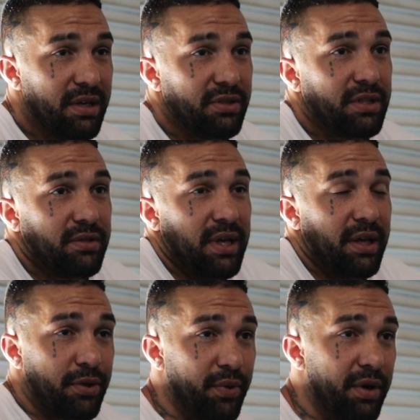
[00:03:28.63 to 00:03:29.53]
he was
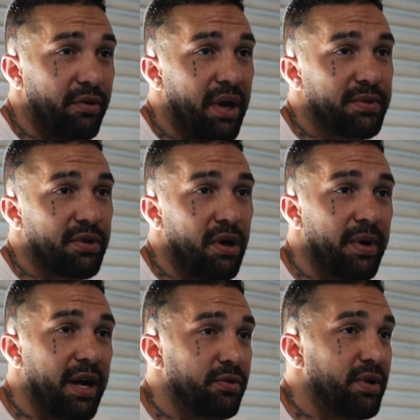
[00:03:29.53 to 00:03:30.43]
eating 300 grams of
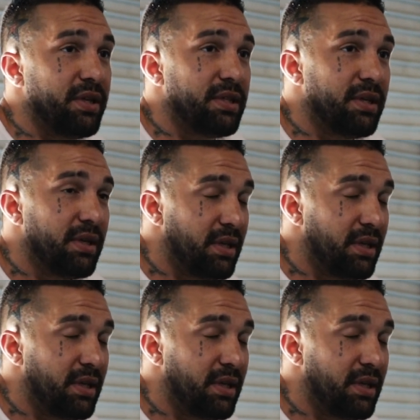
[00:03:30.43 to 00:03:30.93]
carbohydrates.